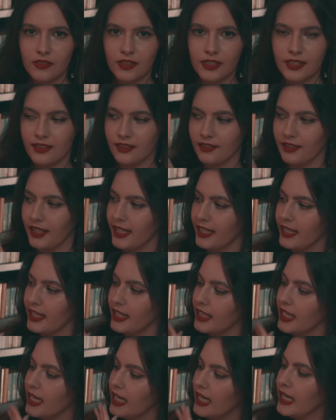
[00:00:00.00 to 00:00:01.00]
Didn't like
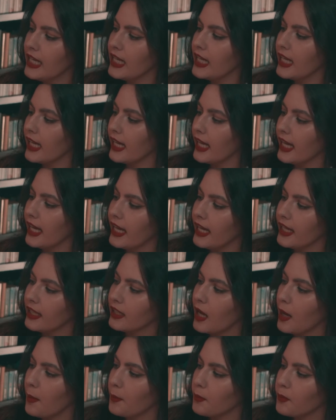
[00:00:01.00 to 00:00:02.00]
it.
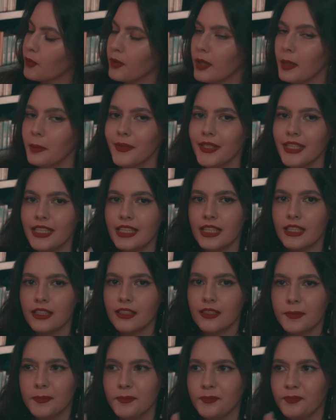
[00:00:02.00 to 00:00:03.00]
And I'm probably
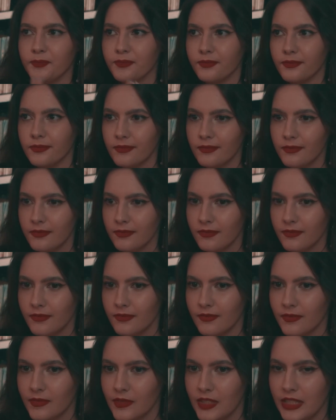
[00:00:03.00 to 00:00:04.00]
gonna
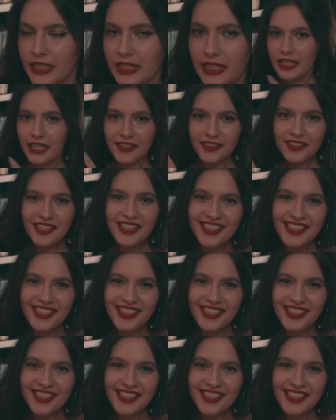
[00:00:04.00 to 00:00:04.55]
not